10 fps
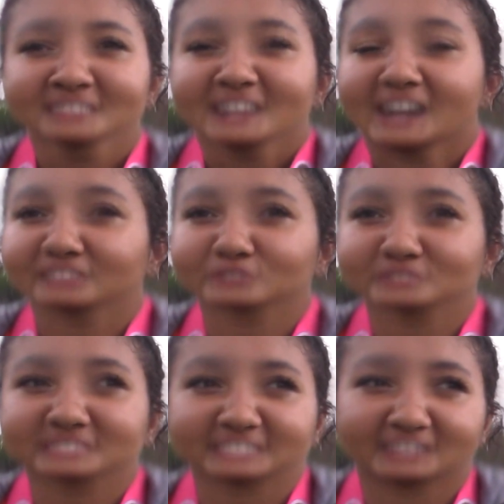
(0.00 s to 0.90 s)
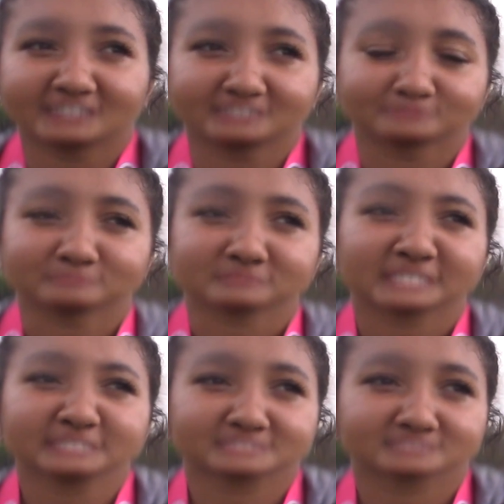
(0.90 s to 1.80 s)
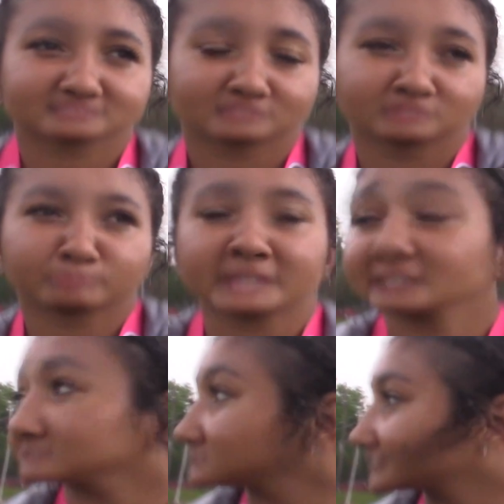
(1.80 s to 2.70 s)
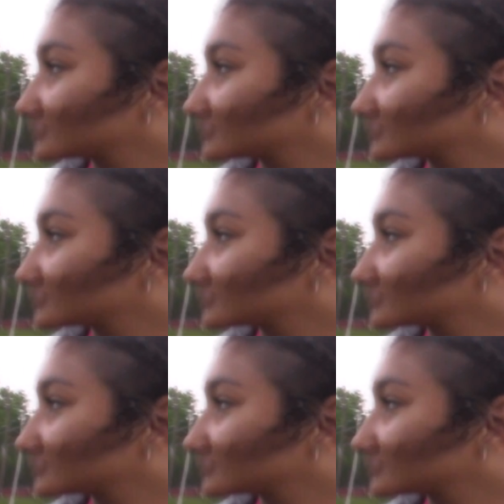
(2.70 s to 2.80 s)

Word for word: I learned that um, it's playing like